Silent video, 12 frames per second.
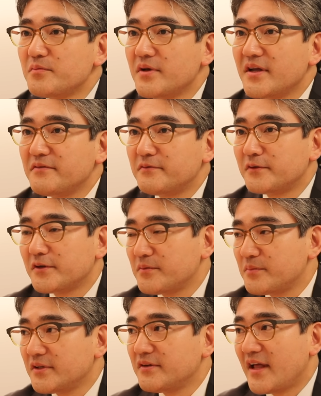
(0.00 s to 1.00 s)
pay for the
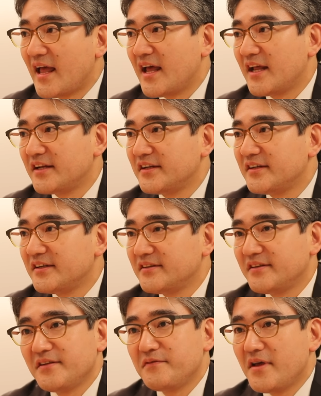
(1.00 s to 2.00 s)
bill, and
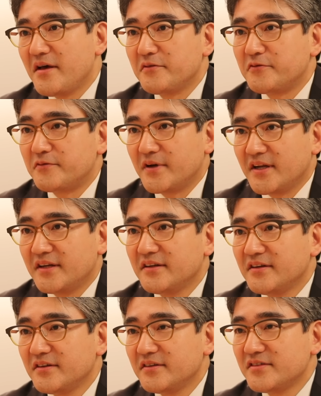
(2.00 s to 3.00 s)
if you have a friend,
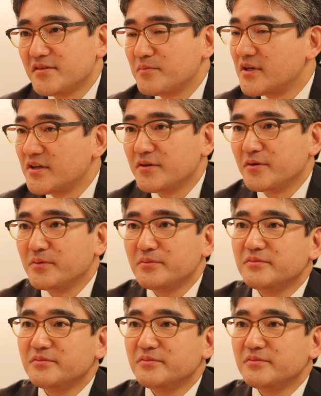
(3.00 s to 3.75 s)
somebody who,